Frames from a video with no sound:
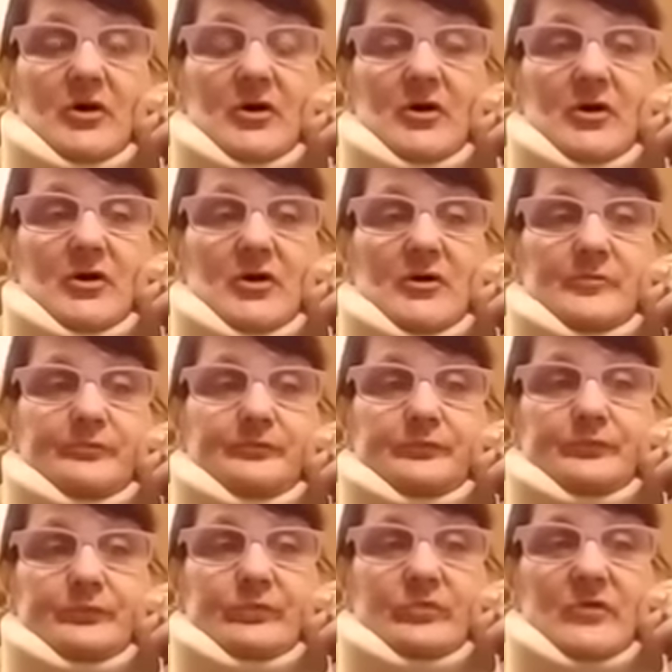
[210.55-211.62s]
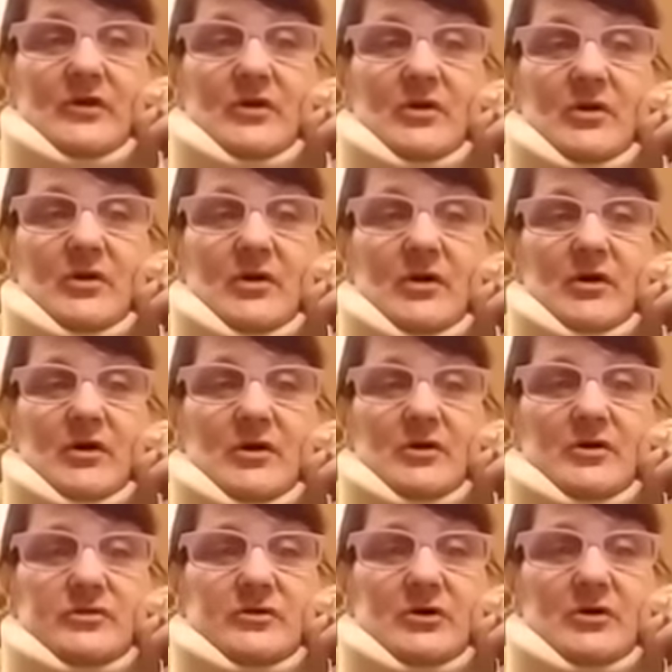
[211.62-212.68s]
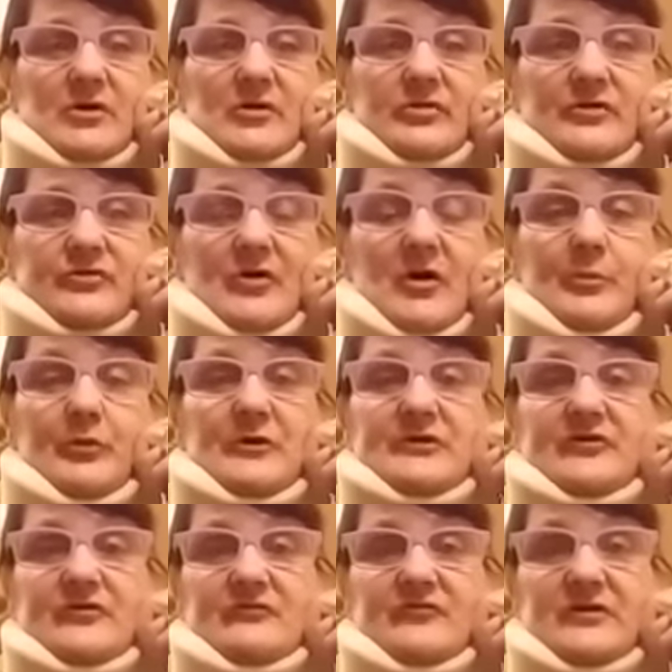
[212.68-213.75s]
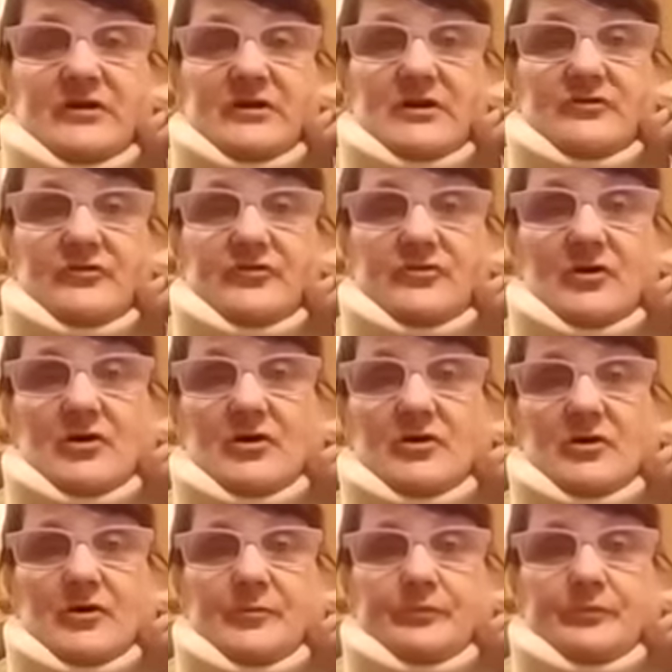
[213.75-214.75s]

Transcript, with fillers: Um, and uh, the top one isn't fitting as snug.